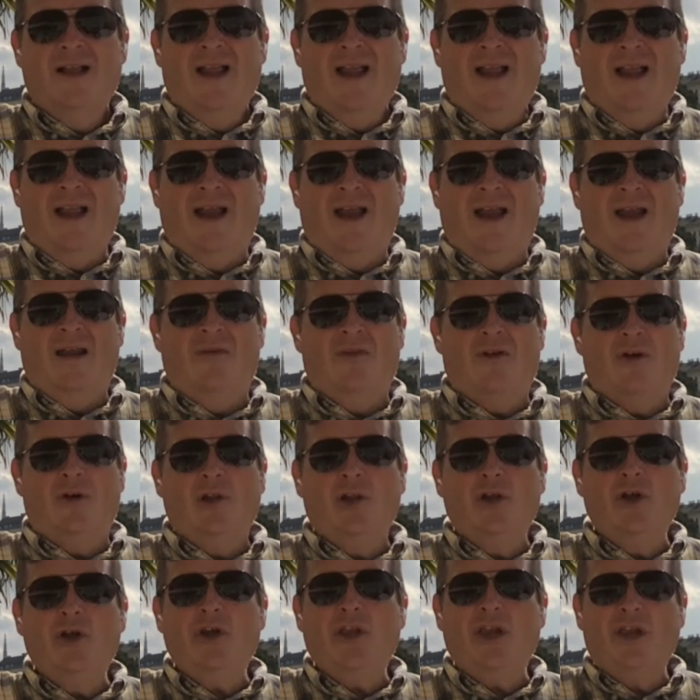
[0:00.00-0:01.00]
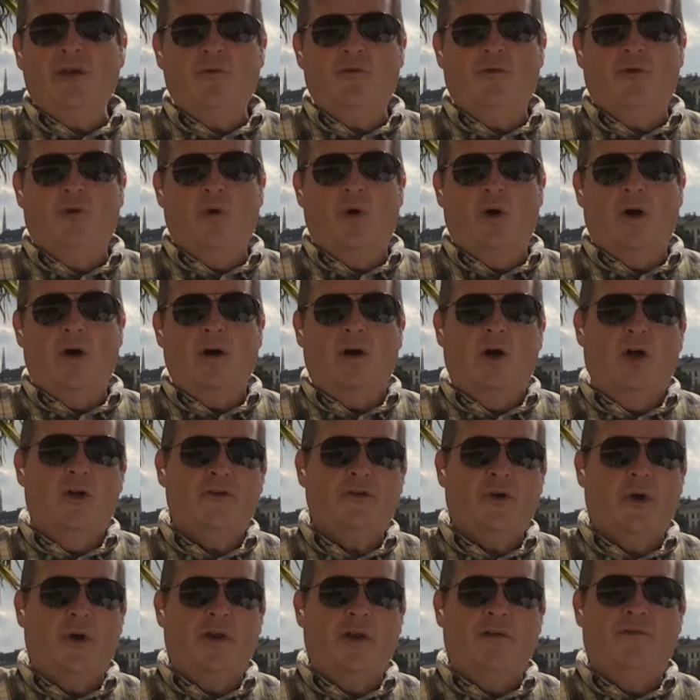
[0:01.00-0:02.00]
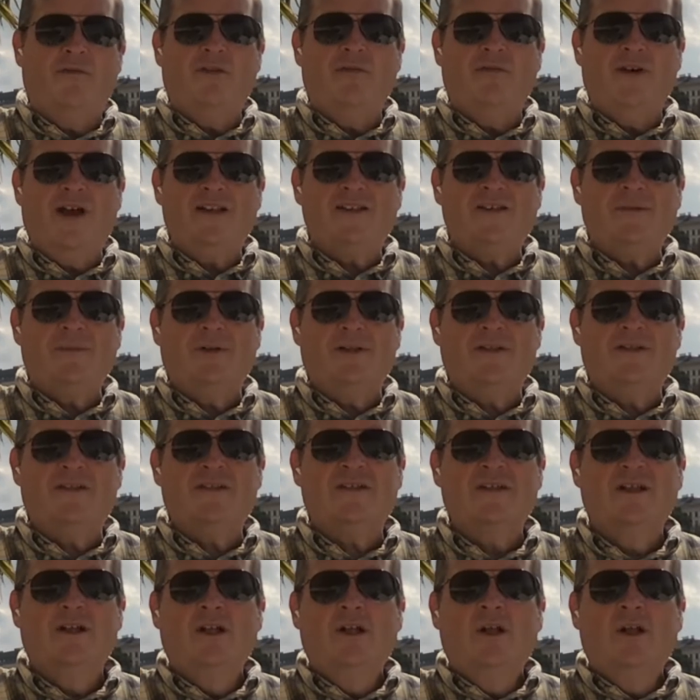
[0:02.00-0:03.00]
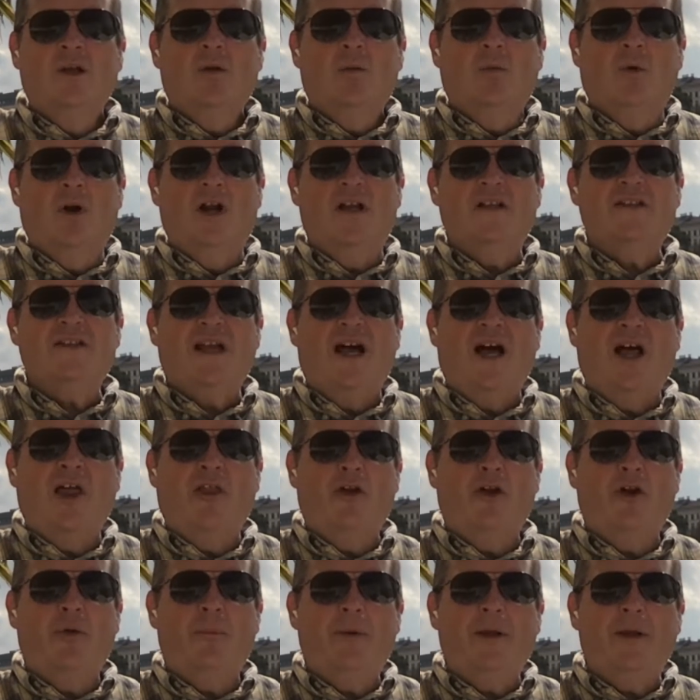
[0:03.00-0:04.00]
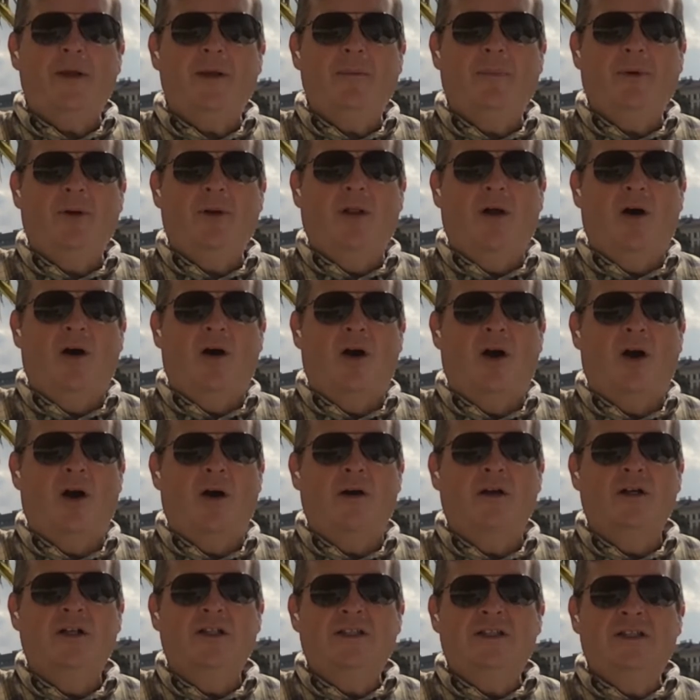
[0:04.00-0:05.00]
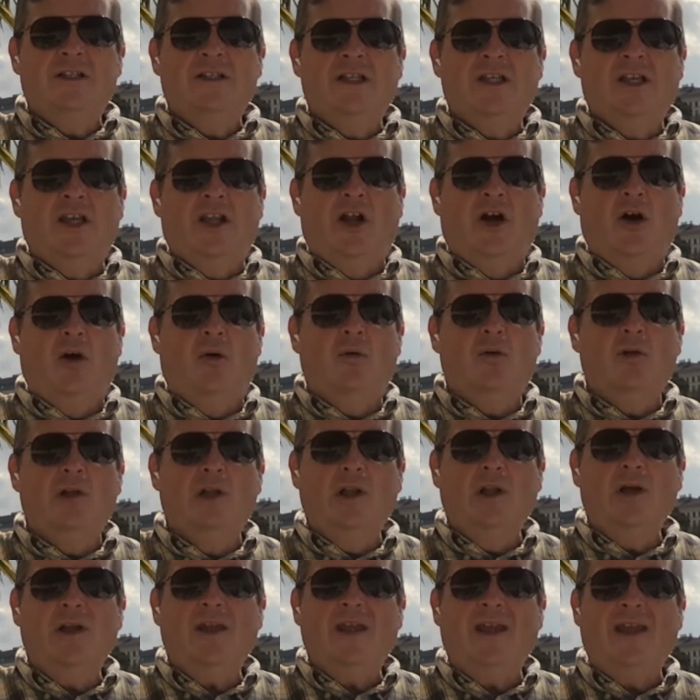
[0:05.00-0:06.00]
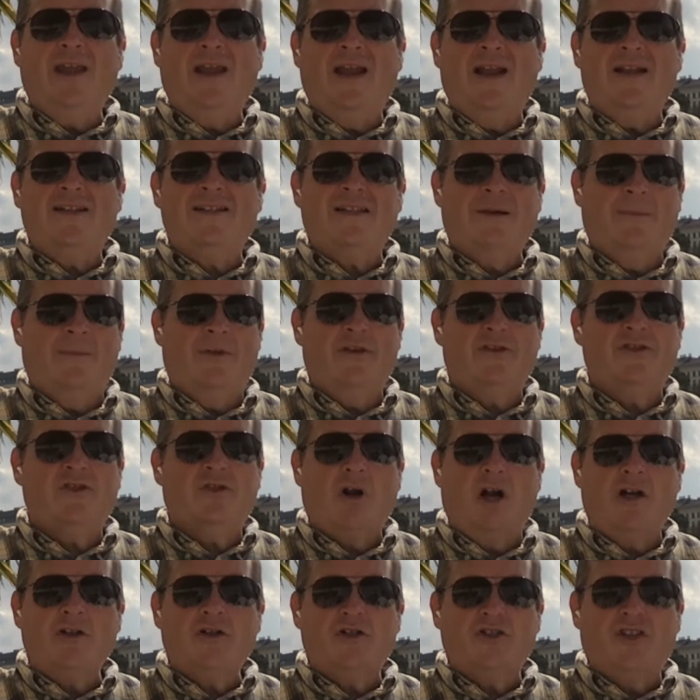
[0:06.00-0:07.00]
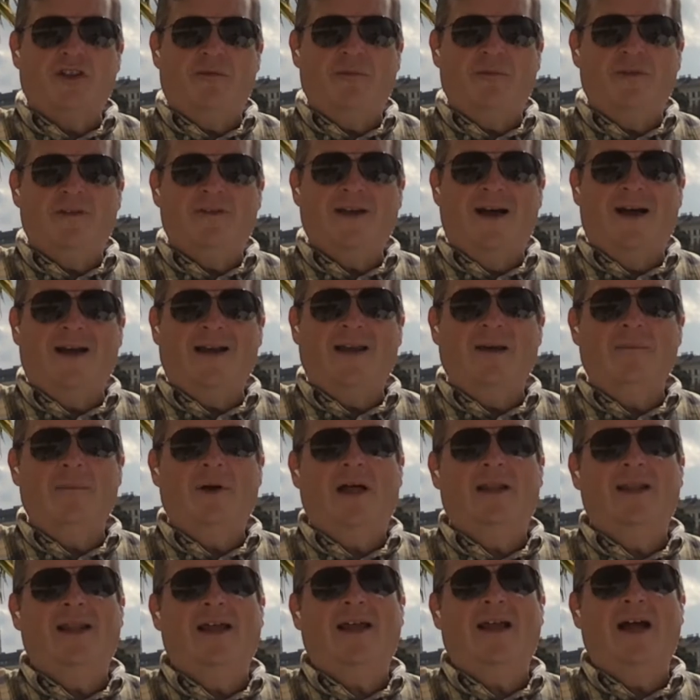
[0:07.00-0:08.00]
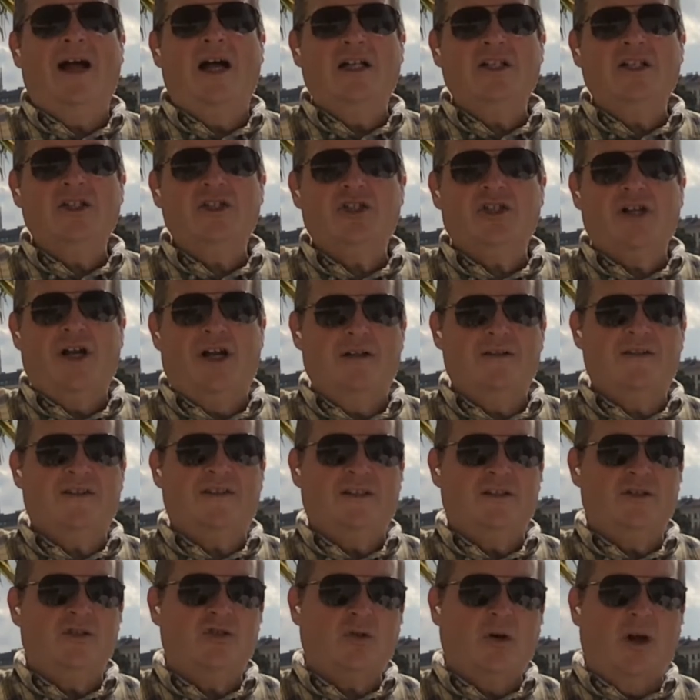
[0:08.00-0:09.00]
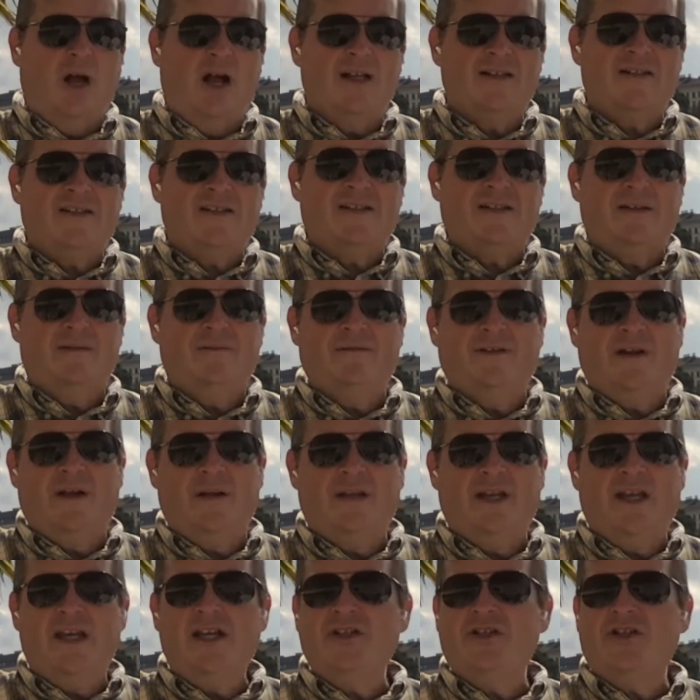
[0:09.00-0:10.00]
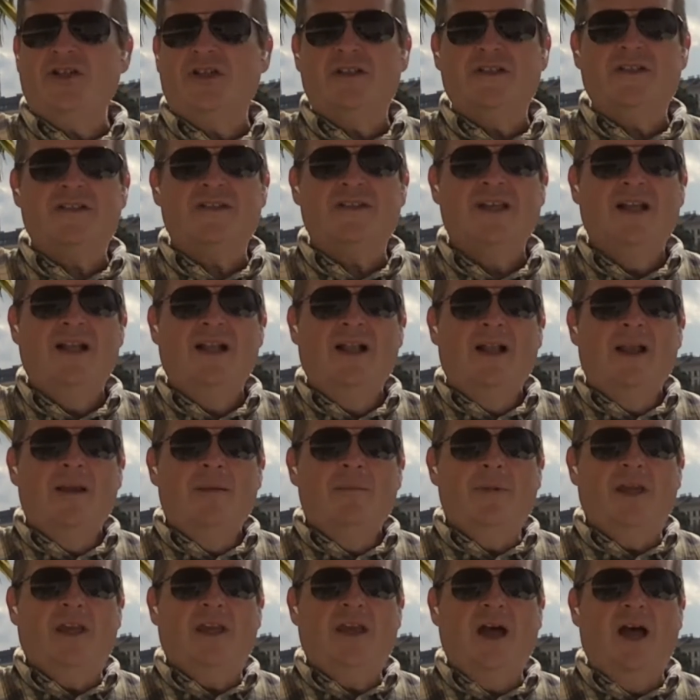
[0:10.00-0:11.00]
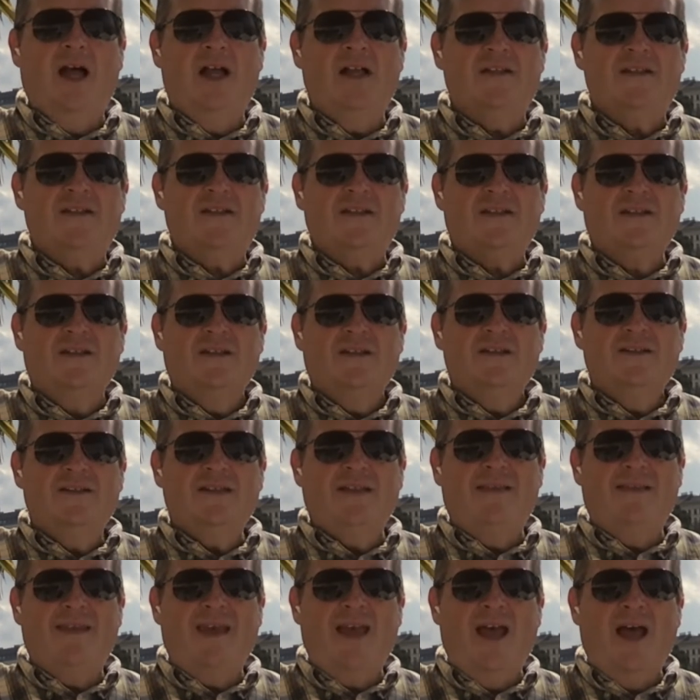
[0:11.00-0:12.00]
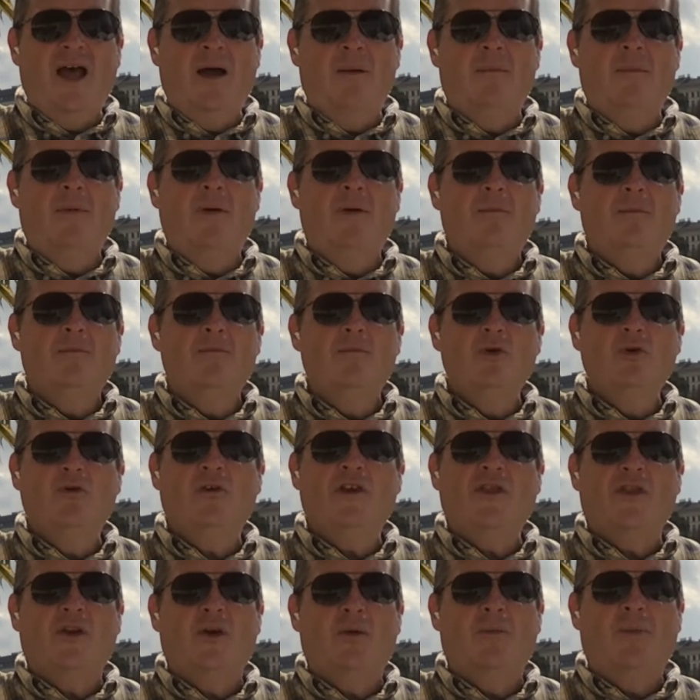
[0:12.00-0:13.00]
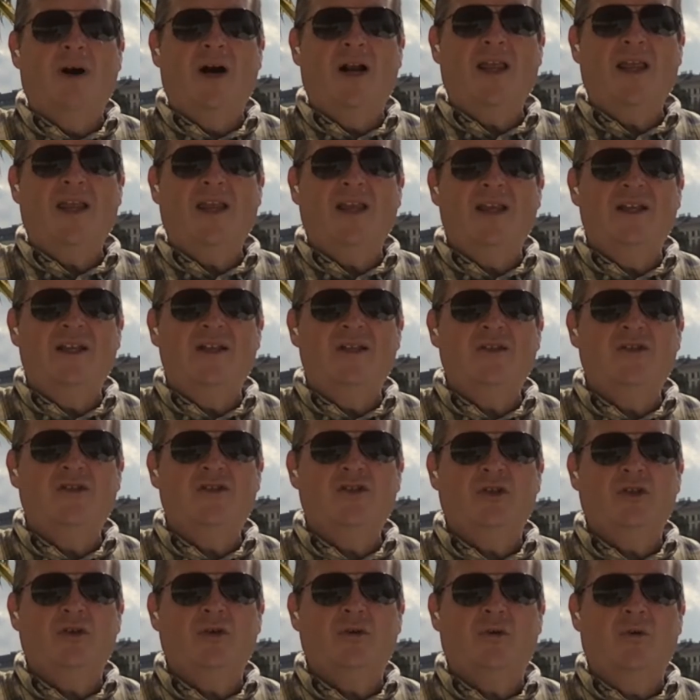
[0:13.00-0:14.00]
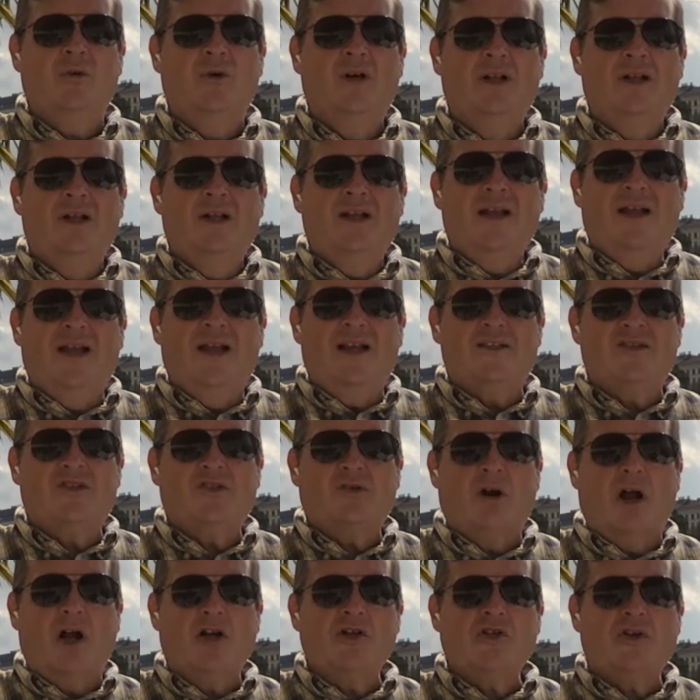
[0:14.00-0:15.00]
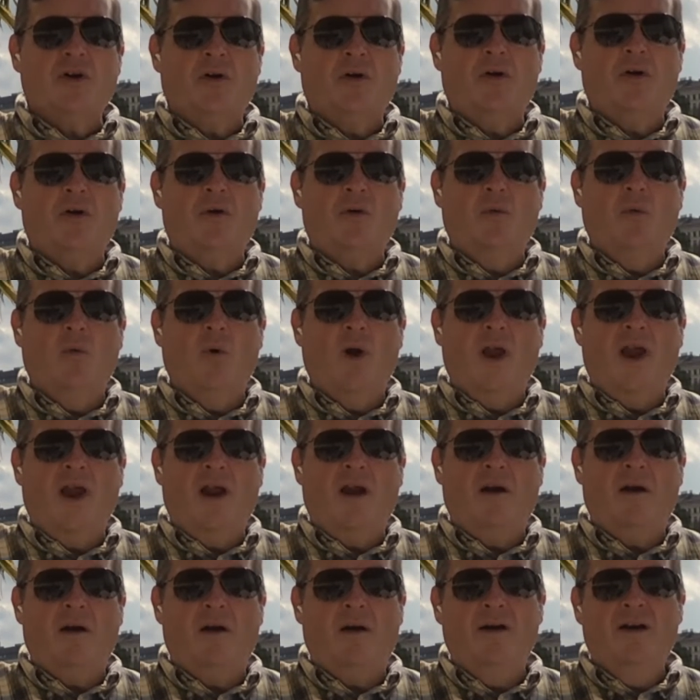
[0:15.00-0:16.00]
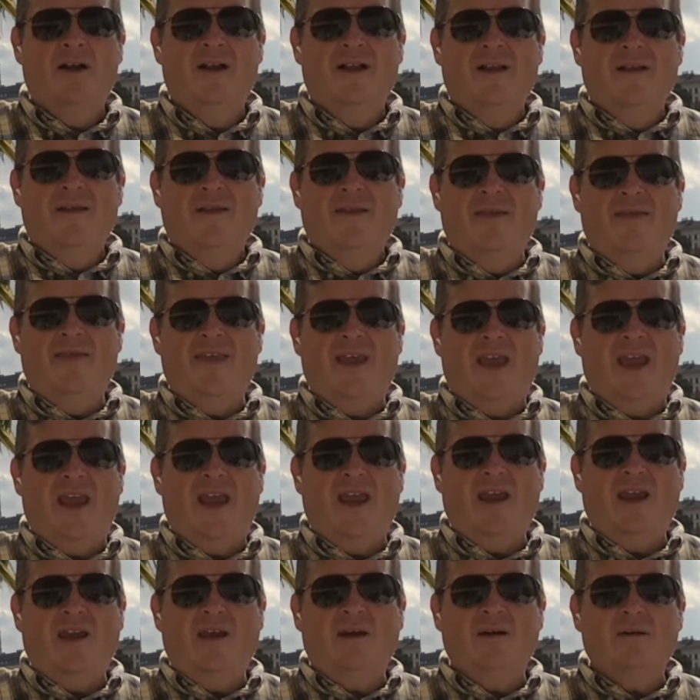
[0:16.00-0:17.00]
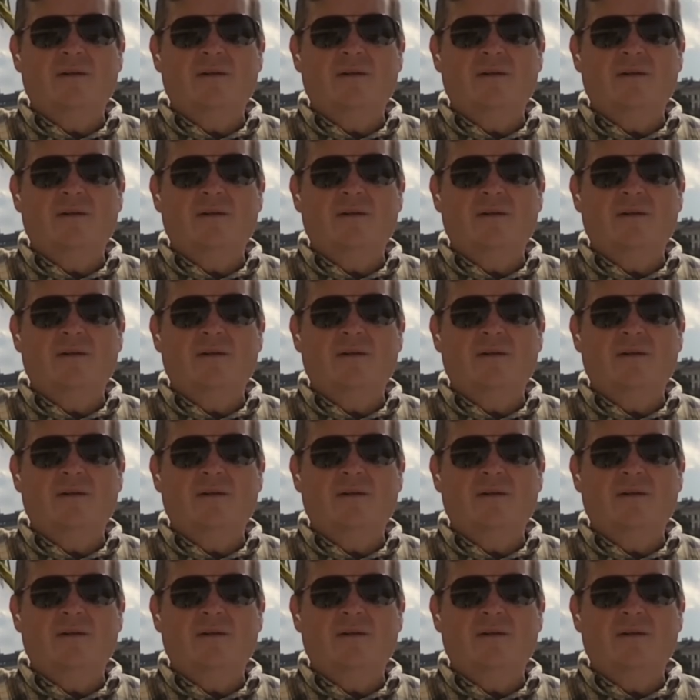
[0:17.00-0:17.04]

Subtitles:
and they're looking for alternative investments. Whereas other people are, looking at some of the structures I've been talking about, like anstalts and trusts and foundations, because to them moving their money into a structure where they